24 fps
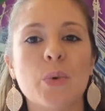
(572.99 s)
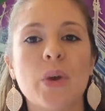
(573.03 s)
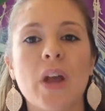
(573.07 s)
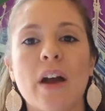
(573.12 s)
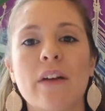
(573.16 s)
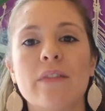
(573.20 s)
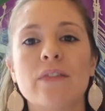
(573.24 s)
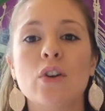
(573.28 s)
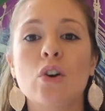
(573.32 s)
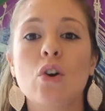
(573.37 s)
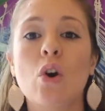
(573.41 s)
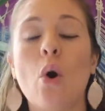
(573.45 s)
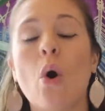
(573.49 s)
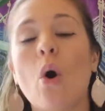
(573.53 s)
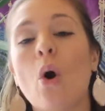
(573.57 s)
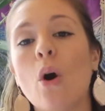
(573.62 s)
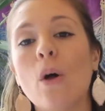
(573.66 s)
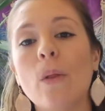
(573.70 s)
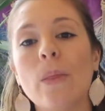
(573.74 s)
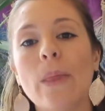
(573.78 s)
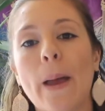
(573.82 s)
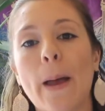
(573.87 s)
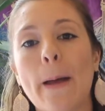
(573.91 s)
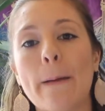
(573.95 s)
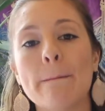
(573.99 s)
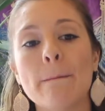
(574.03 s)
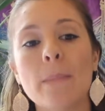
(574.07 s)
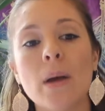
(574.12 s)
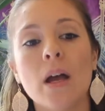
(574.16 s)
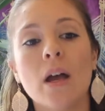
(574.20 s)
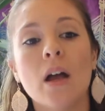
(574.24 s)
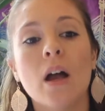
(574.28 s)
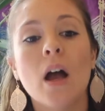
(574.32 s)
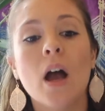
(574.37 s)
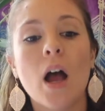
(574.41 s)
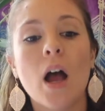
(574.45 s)
We have to call them
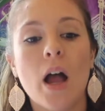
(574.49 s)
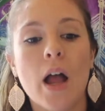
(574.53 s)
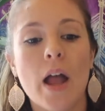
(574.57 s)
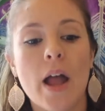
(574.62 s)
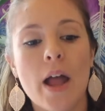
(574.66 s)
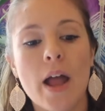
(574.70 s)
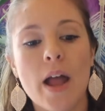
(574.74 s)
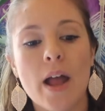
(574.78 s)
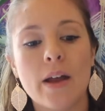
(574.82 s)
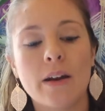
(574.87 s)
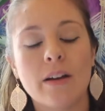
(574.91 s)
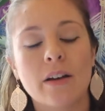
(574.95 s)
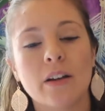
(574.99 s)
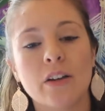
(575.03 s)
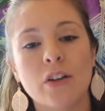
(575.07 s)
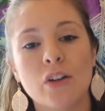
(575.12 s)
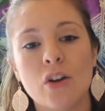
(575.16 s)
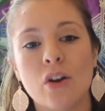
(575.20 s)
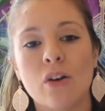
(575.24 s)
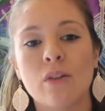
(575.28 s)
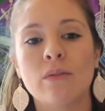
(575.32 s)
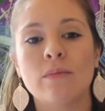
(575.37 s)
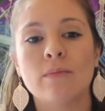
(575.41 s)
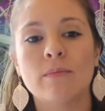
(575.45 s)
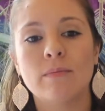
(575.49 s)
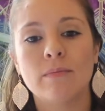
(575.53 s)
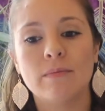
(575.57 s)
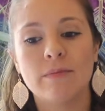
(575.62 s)
and, you know,